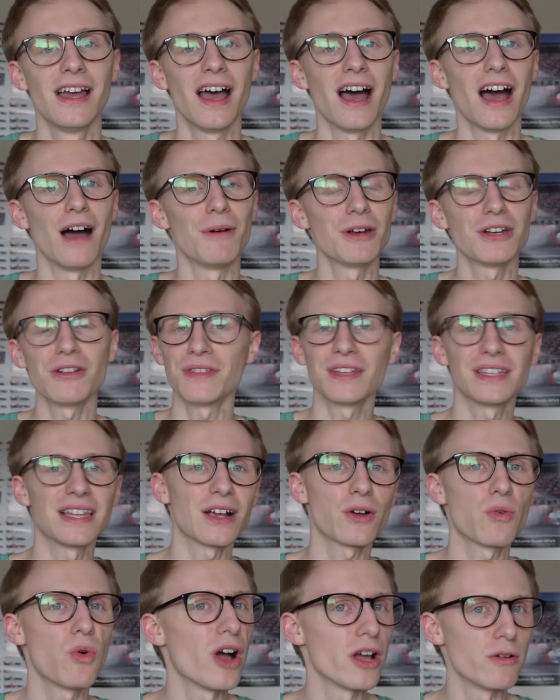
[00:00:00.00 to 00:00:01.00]
But I don't think
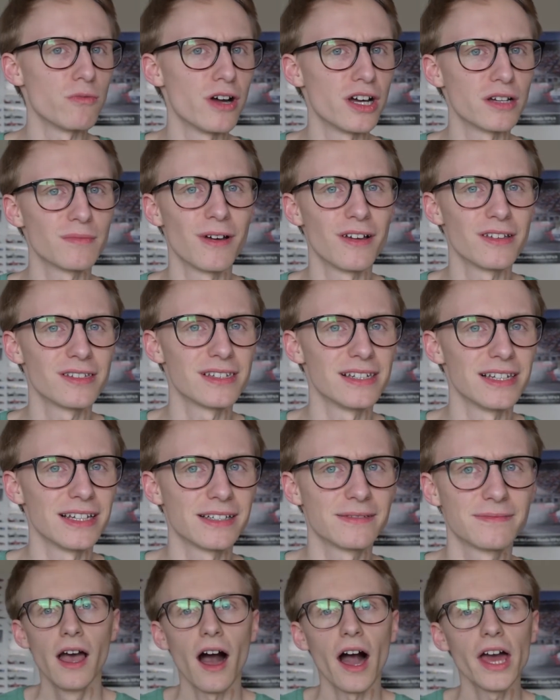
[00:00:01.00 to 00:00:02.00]
that quite worked personally.